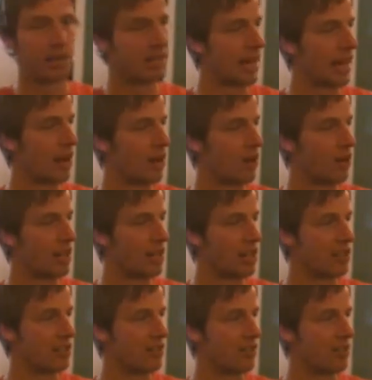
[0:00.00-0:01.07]
down on
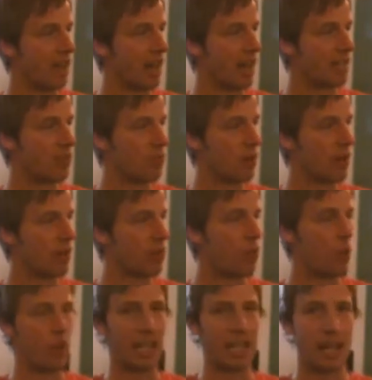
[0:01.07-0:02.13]
each fret,
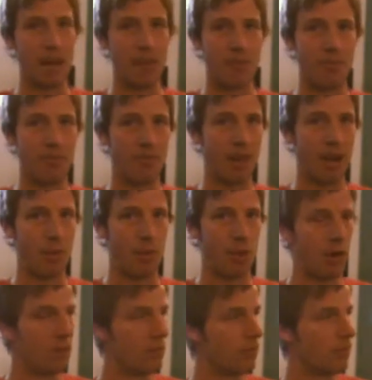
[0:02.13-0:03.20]
walking up from fret
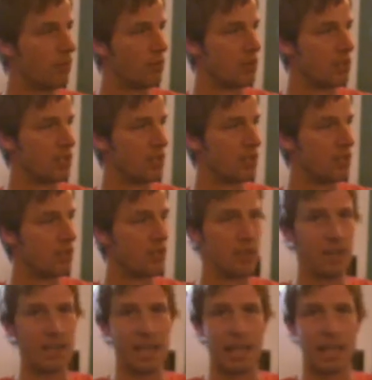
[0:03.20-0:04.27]
1, which is
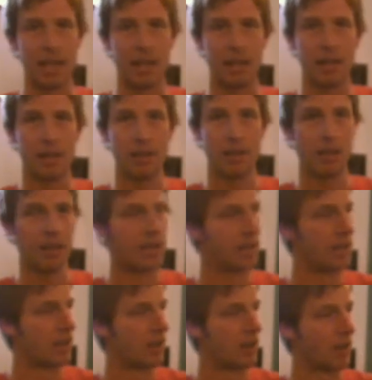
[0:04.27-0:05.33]
here, and
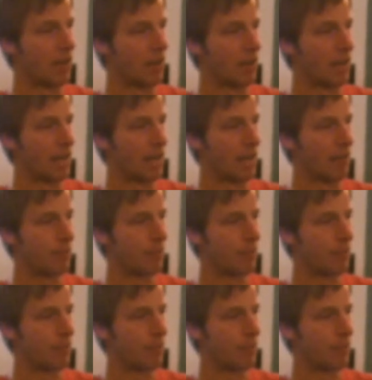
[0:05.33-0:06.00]
then going up the neck